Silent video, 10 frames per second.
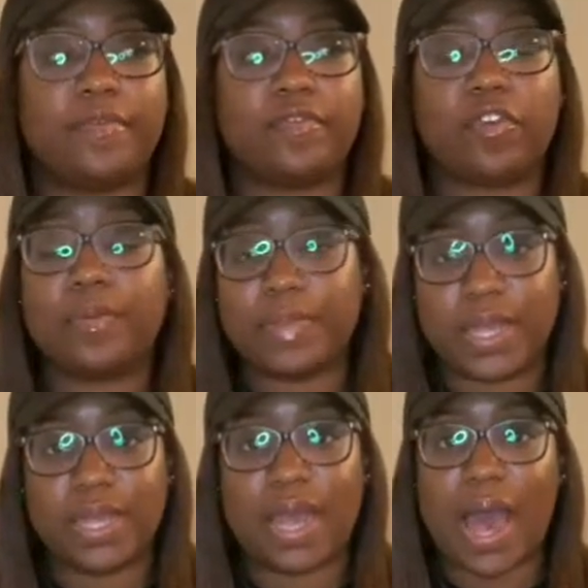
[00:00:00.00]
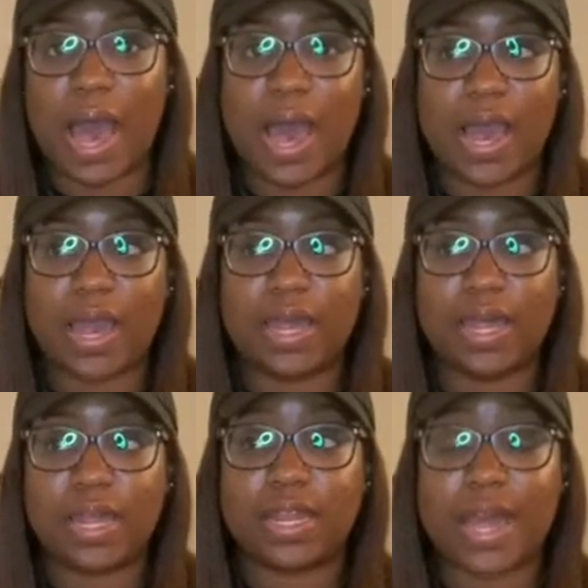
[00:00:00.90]
for me, I
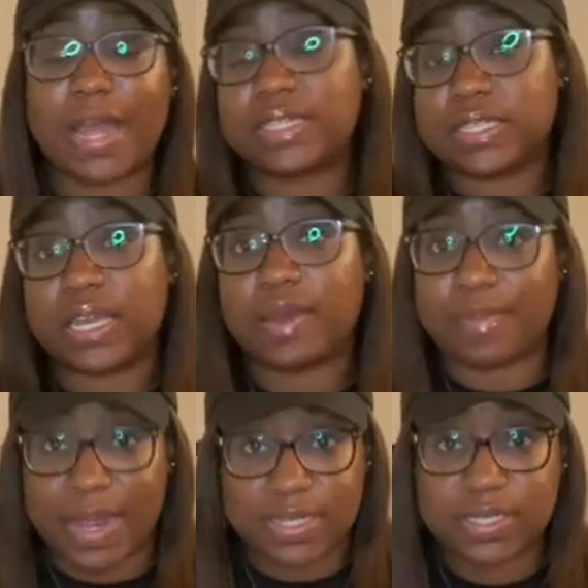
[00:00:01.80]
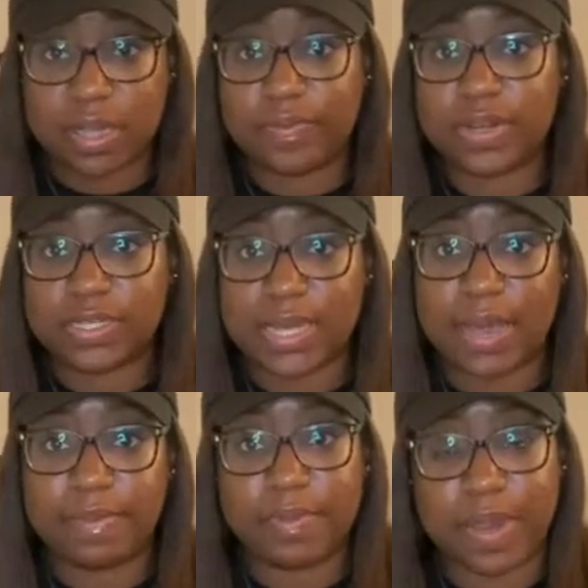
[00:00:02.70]
like to get my stuff in a
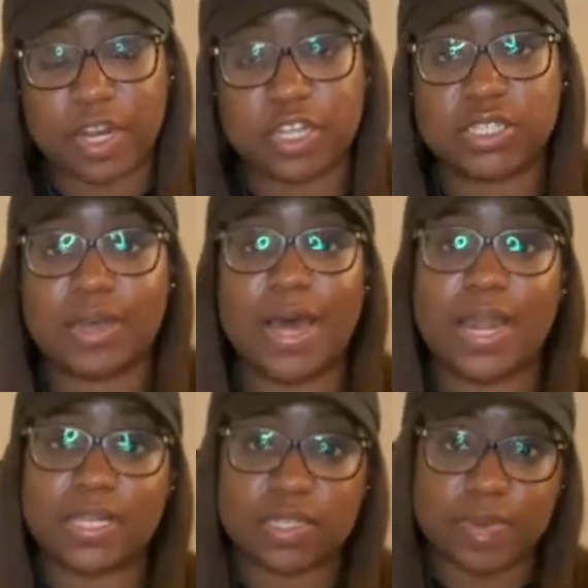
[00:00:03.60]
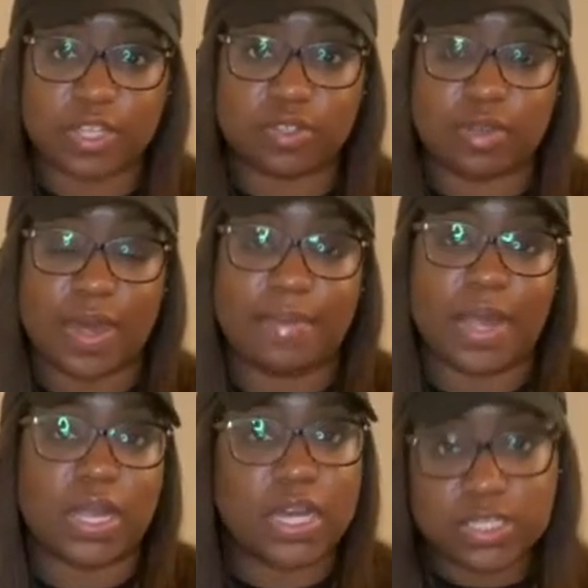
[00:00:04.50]
timely manner. So I like to make sure that my
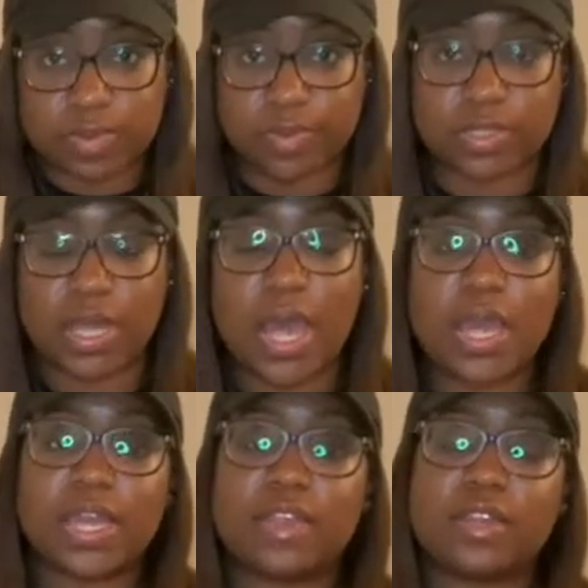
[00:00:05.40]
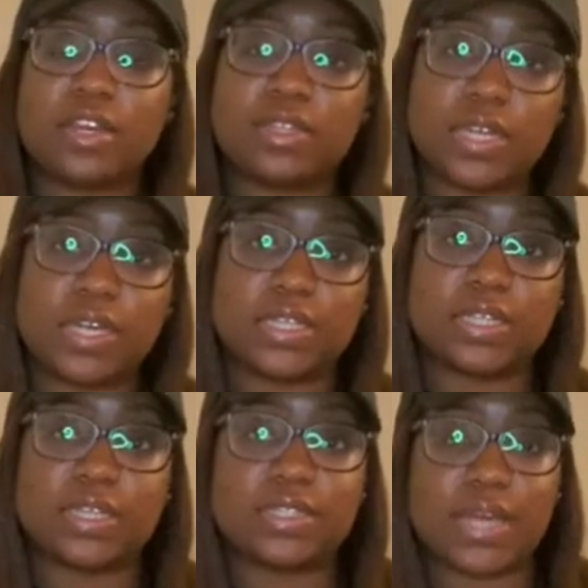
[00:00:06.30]
customers get their things
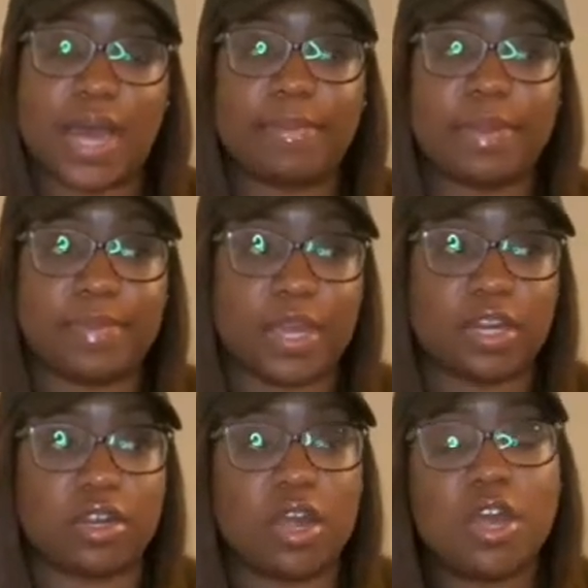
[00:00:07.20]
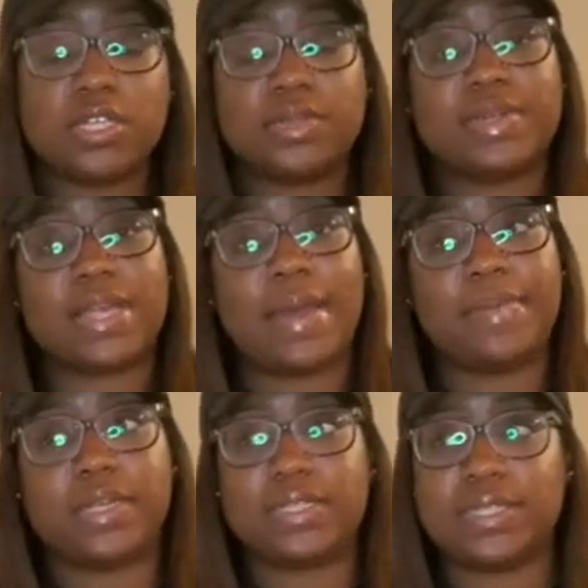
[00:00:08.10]
in a timely manner. So with that
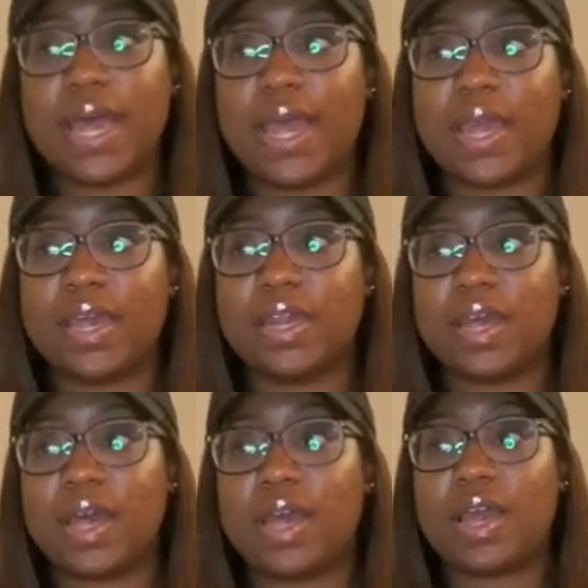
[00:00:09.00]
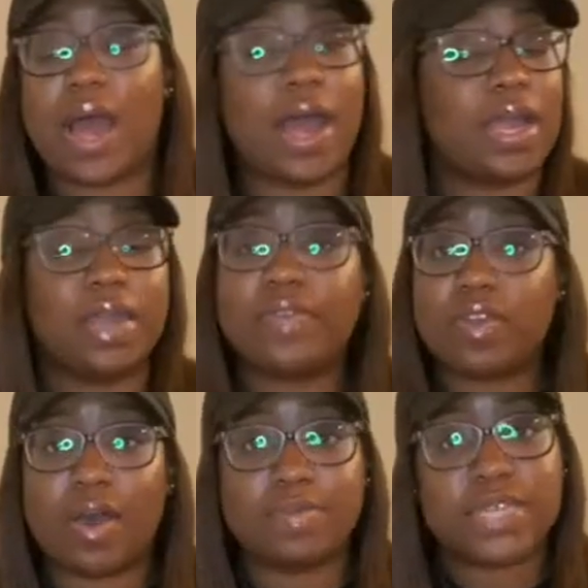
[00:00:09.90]
being said, I, even though
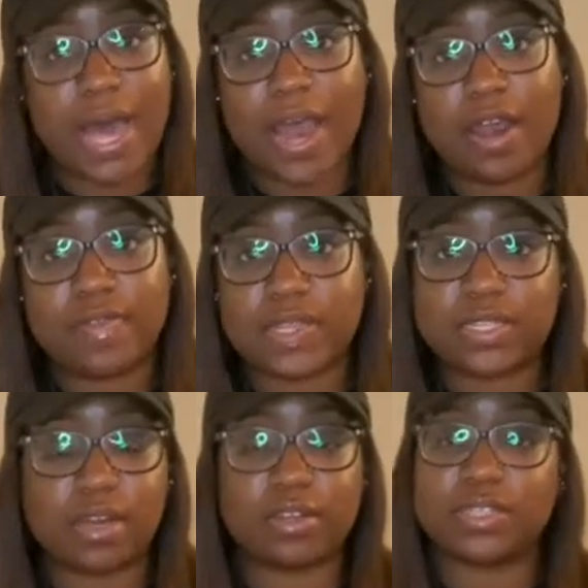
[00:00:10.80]
I'm tired, that's not gonna